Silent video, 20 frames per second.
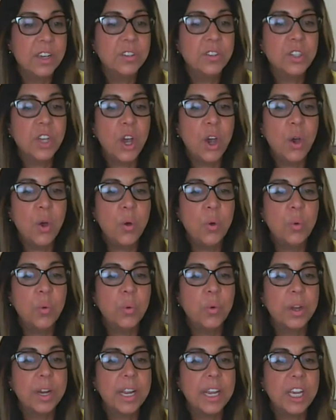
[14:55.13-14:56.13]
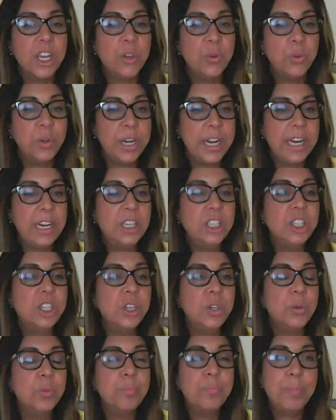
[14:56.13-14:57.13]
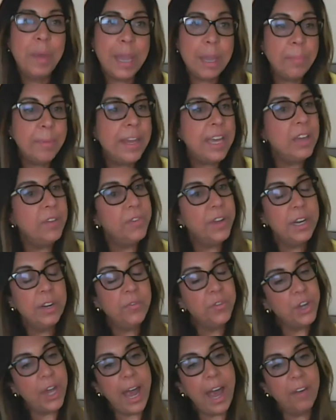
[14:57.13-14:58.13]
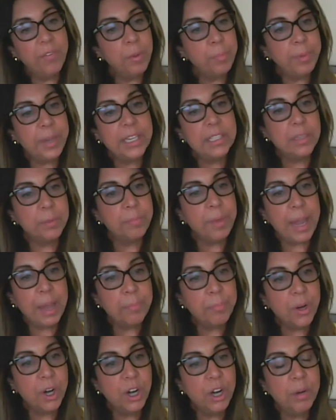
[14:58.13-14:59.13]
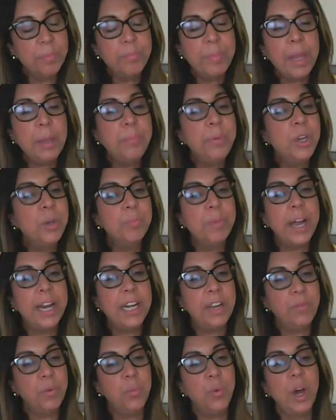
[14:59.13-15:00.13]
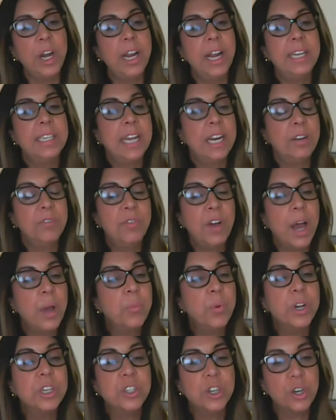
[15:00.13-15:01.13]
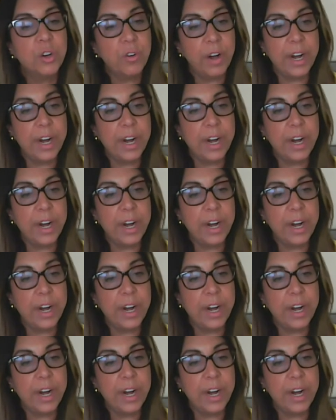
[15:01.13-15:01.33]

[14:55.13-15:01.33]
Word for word: So you need to maybe even if you have a piece of paper, maybe you might even want to identify what your